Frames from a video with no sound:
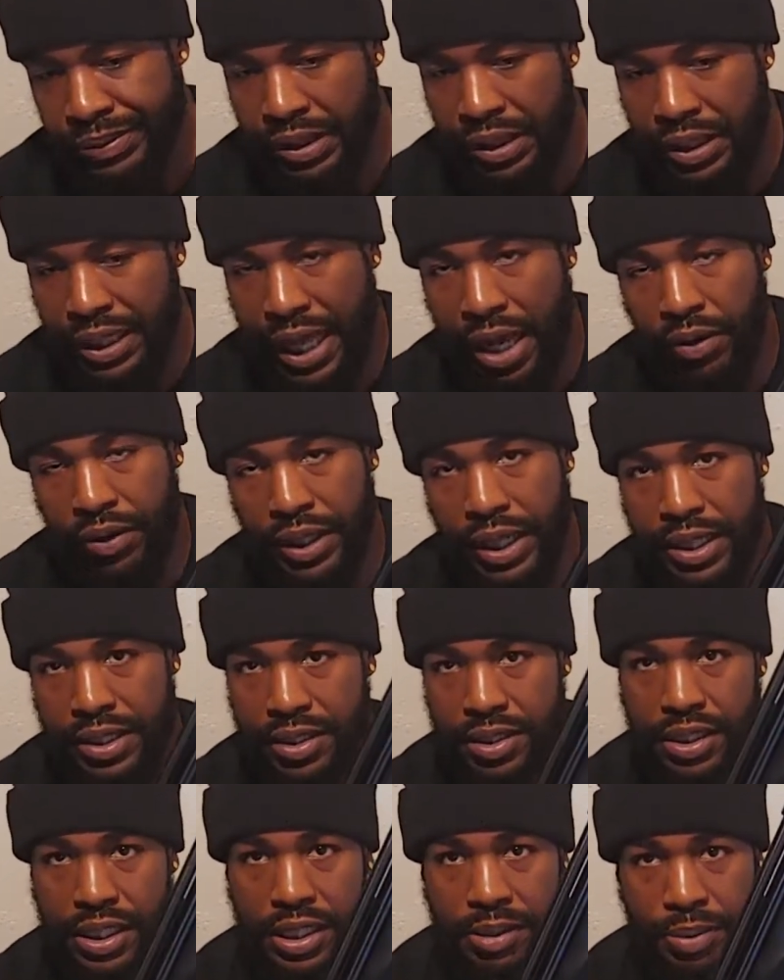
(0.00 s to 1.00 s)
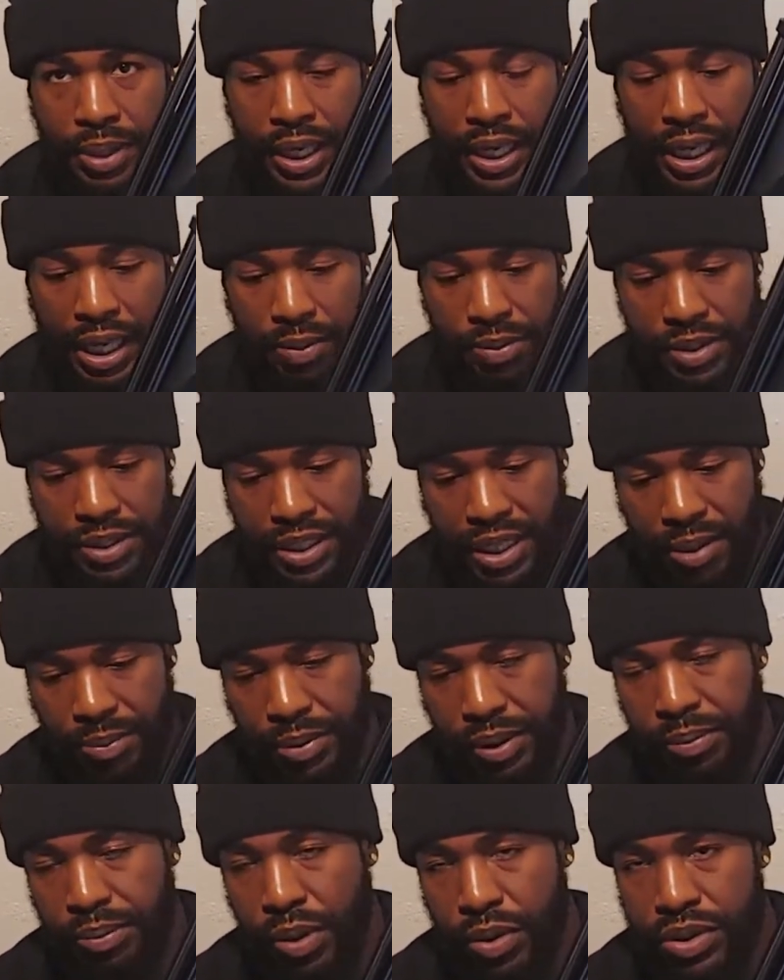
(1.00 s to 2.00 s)
Nowadays eBay and Amazon,
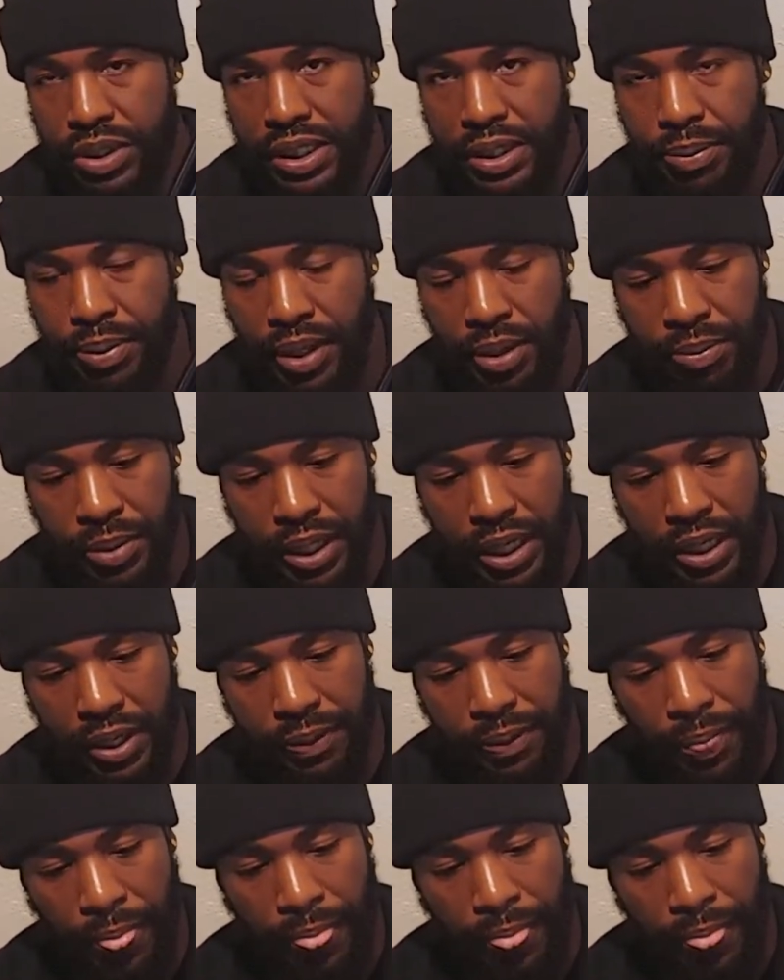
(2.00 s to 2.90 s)
but mostly Pyramid Air.